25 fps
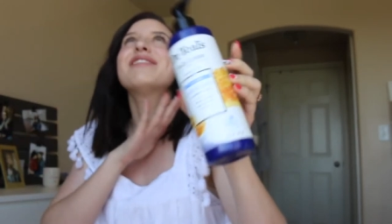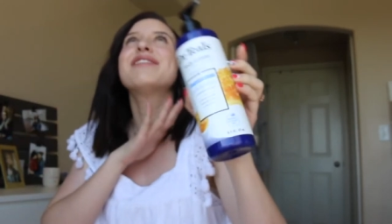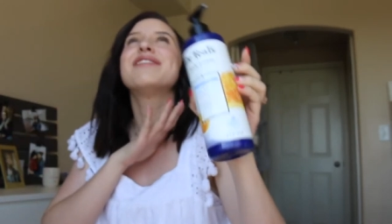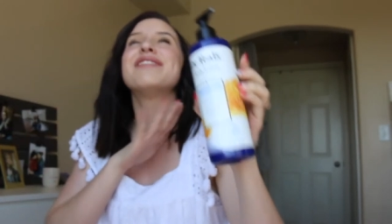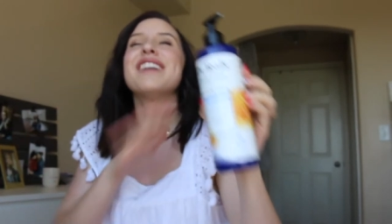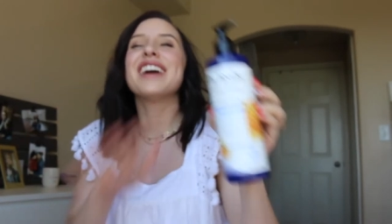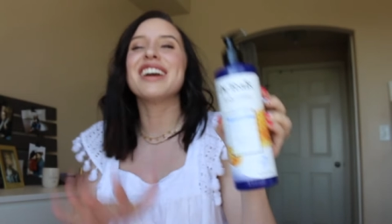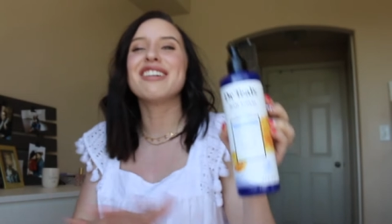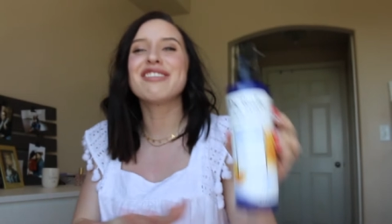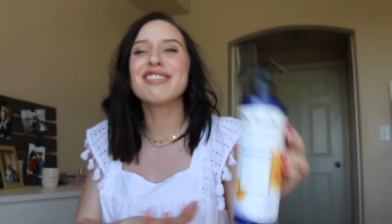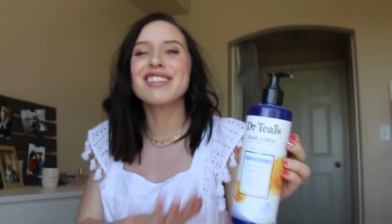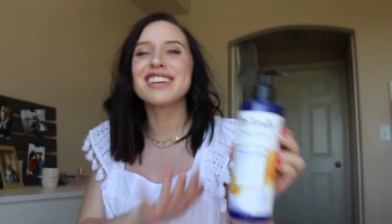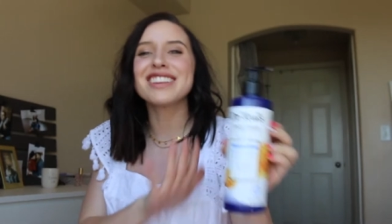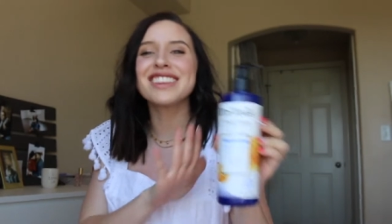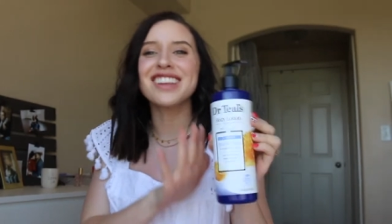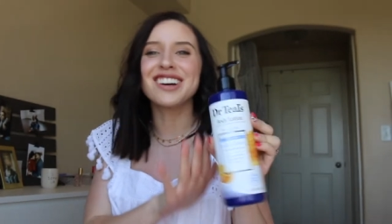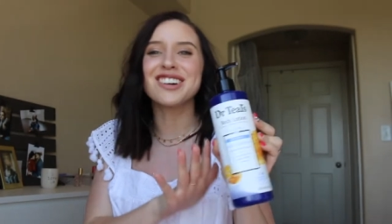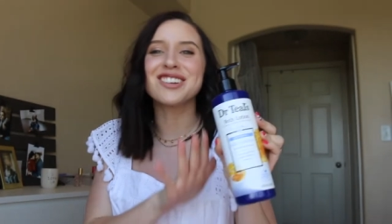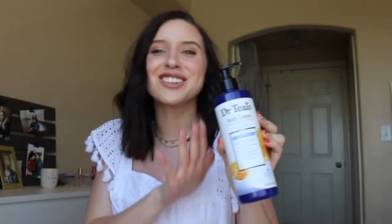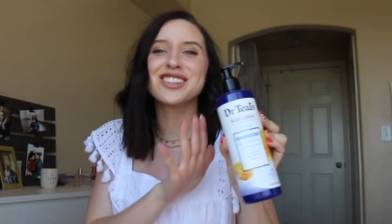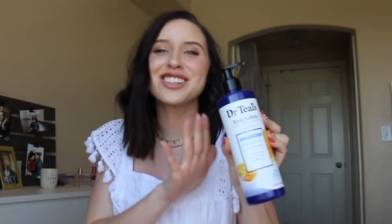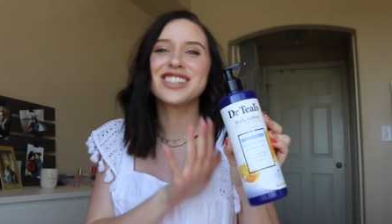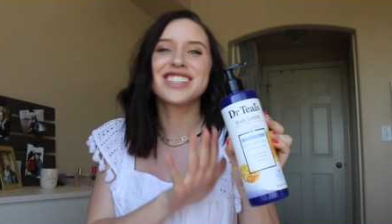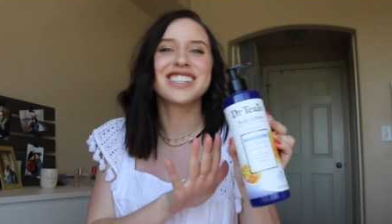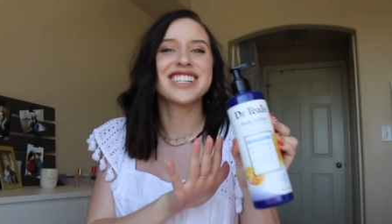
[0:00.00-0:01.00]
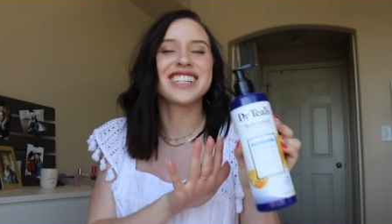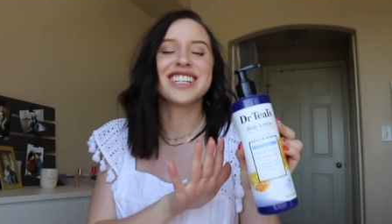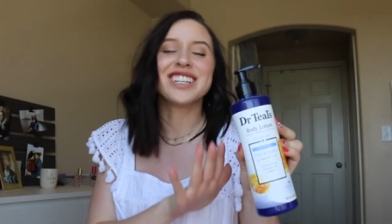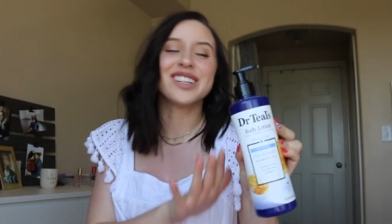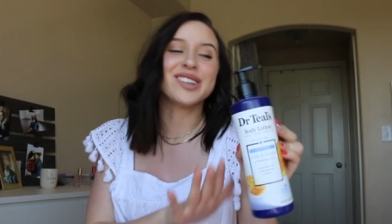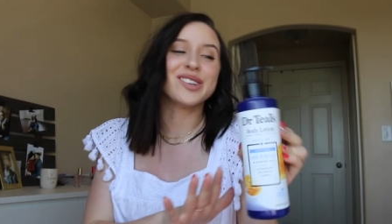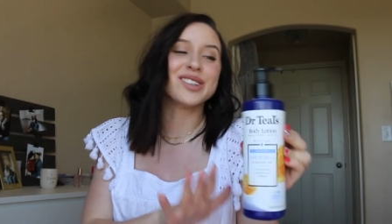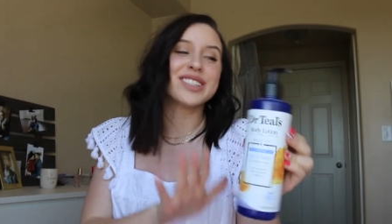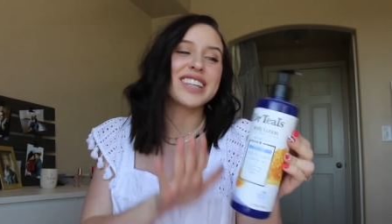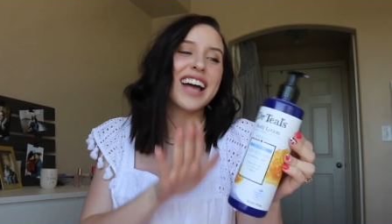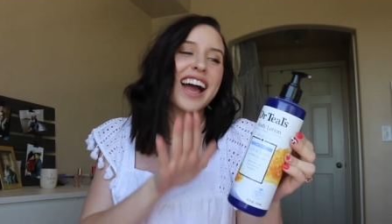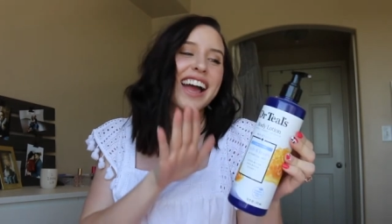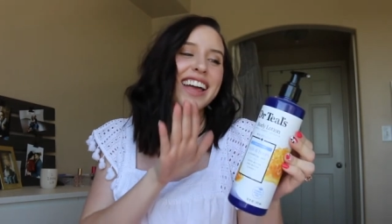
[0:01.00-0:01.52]
favorite lotion to
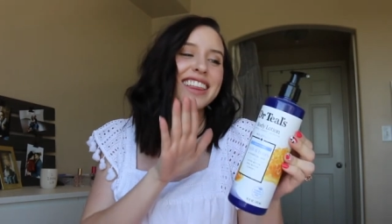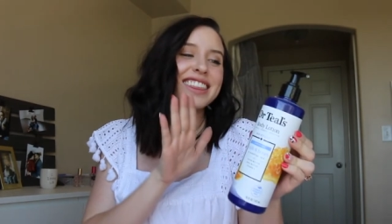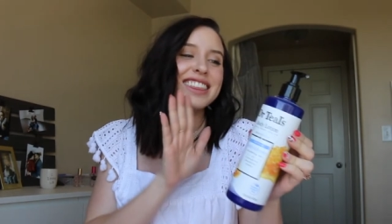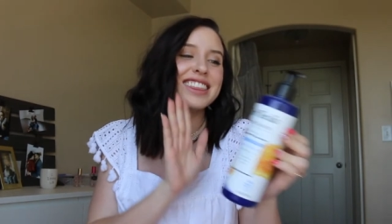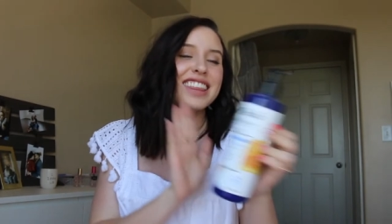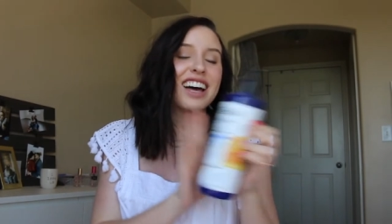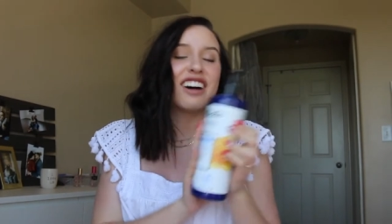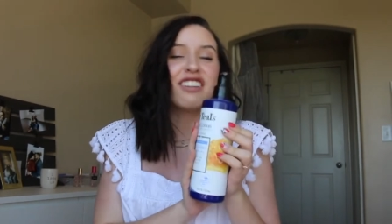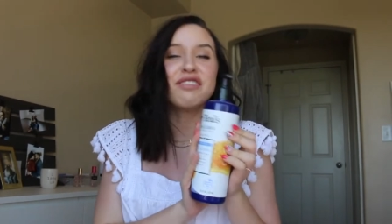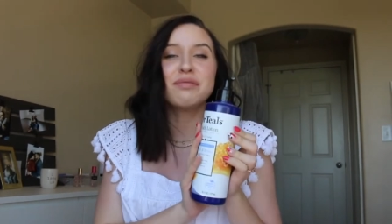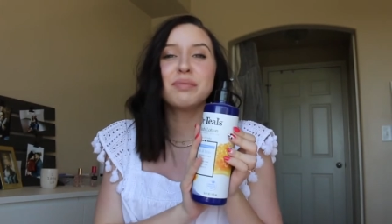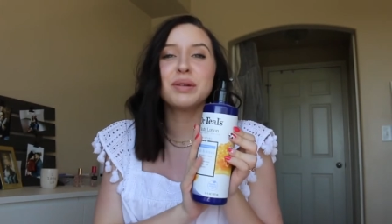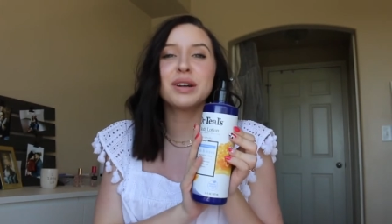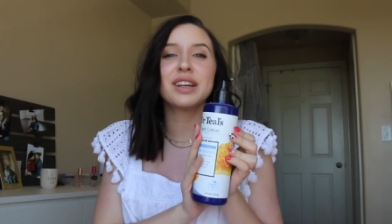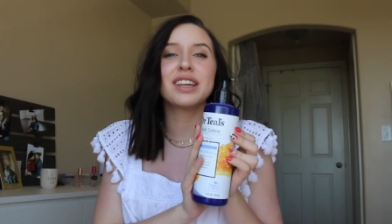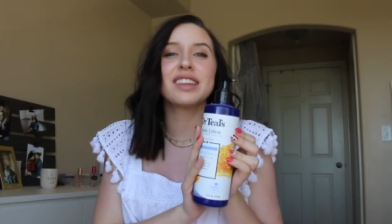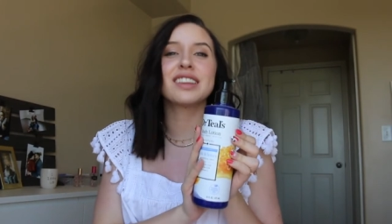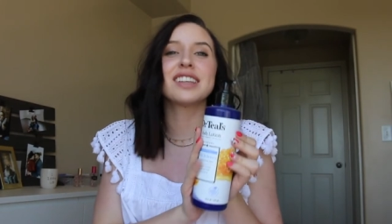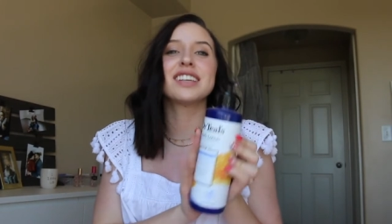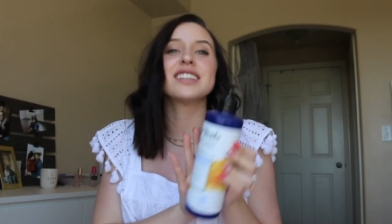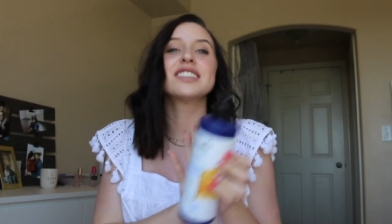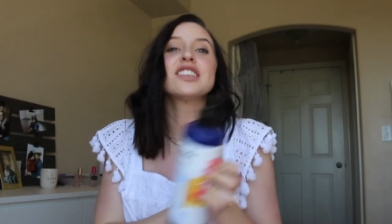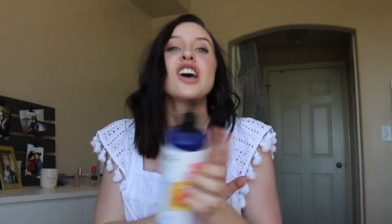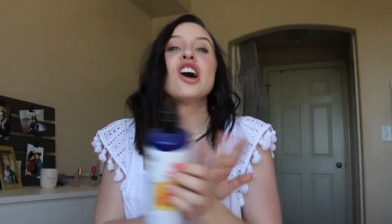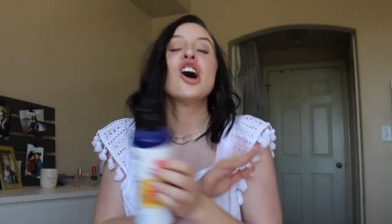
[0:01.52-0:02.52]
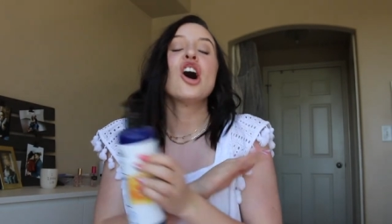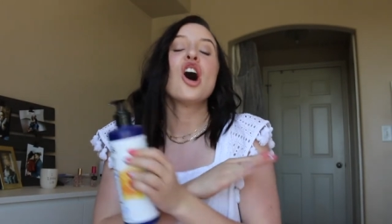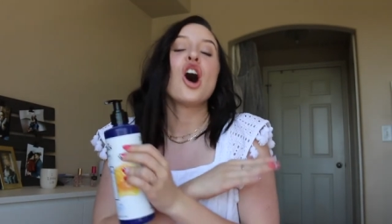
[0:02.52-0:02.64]
use. I love putting this